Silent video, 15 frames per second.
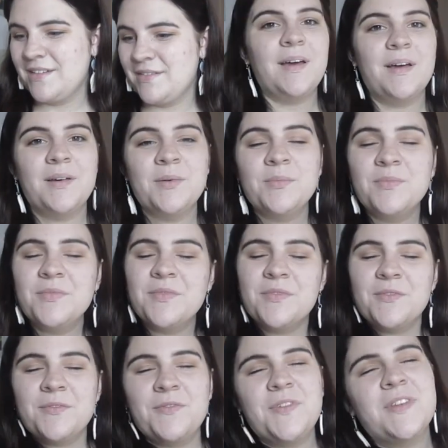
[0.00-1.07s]
I'm
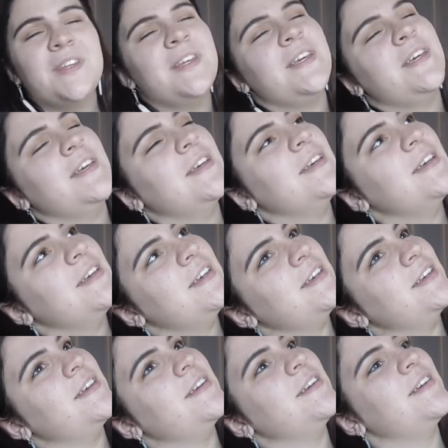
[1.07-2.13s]
starting
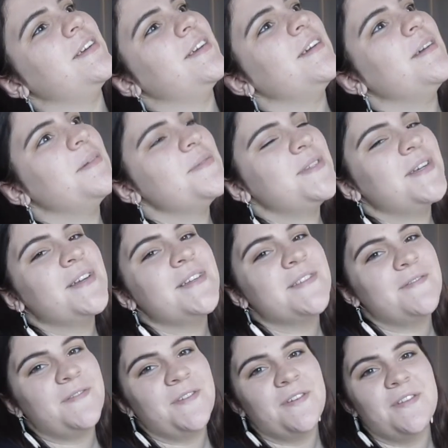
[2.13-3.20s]
to
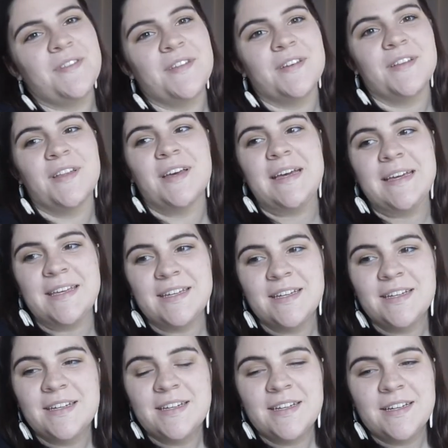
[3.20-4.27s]
feel the, like,
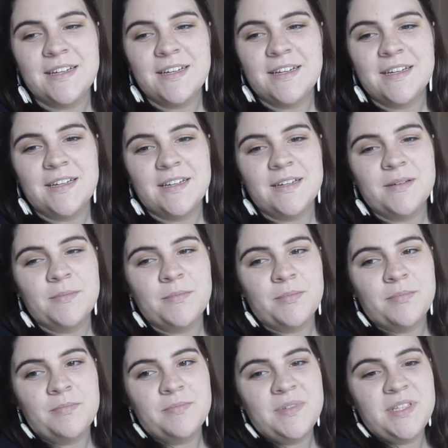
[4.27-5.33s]

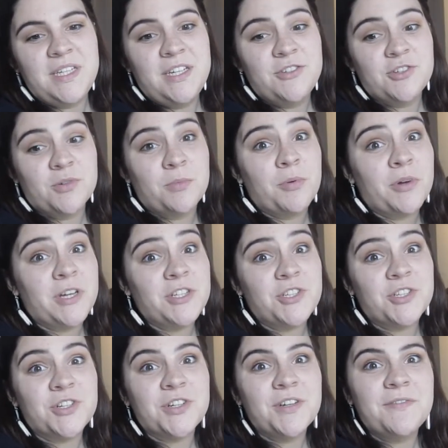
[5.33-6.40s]
teacher
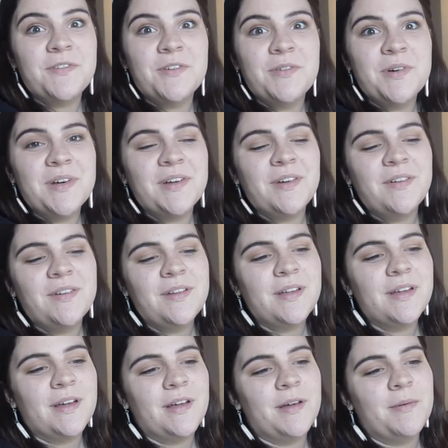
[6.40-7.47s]
pressure, if you will.
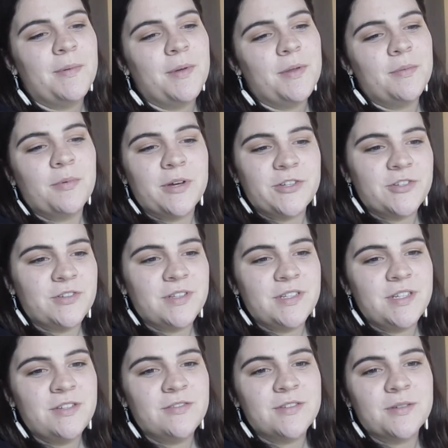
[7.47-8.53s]
All the pressure the
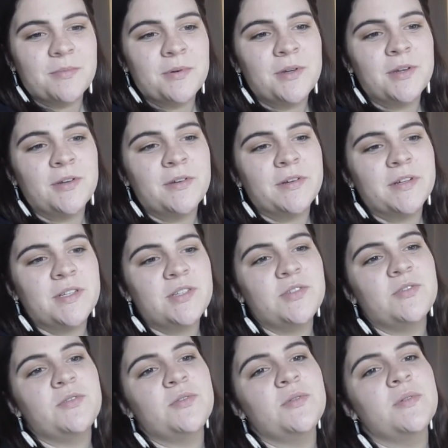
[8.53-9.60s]
teachers are put under
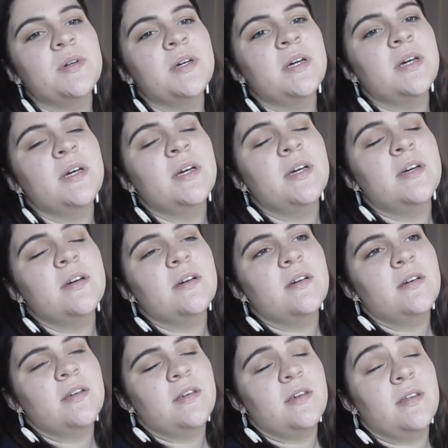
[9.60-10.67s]
to
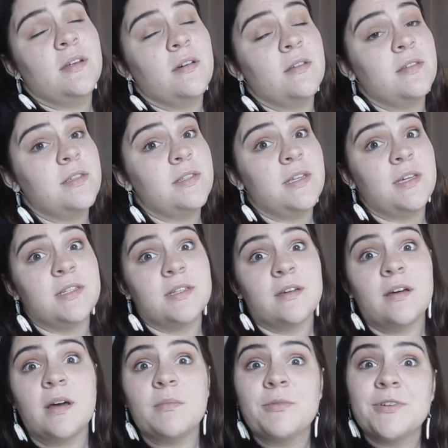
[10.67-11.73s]
get all these things
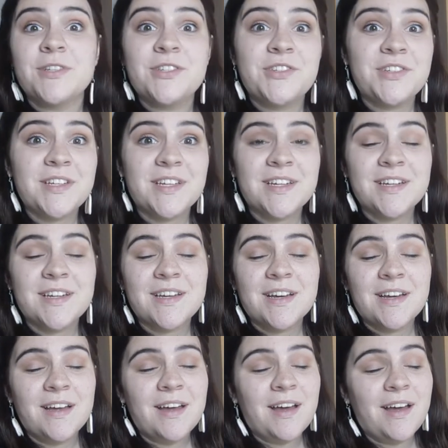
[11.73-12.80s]
accomplished in
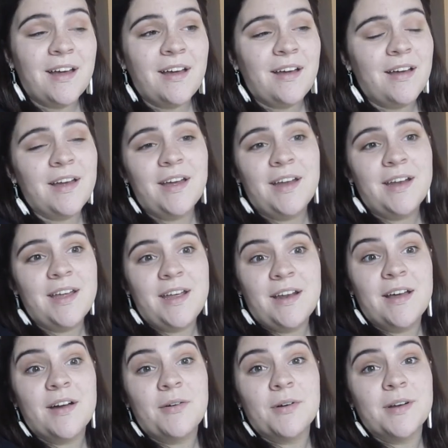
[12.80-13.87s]
an
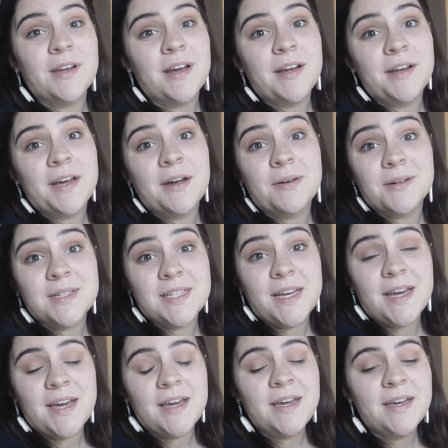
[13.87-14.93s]
8-hour, 9-hour
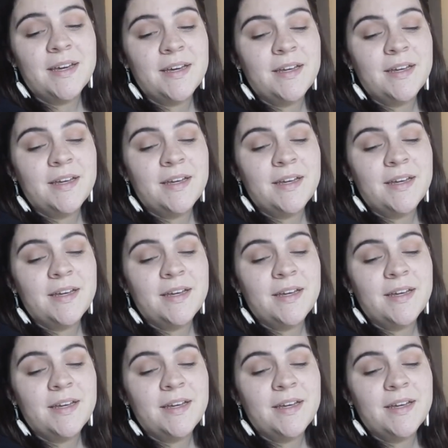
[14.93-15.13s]
day.